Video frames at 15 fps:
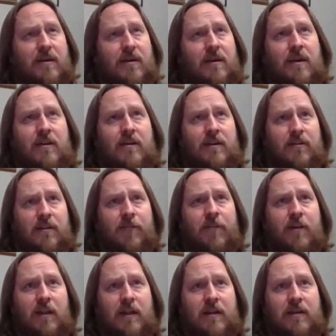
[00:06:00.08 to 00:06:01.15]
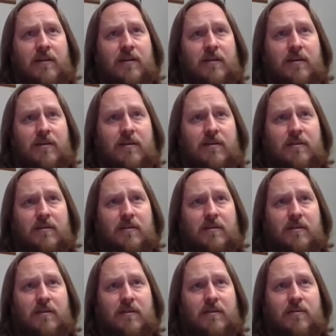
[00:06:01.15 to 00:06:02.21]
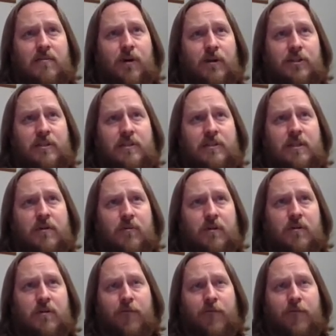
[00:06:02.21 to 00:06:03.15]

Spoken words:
I don't know, they feel like questions that weren't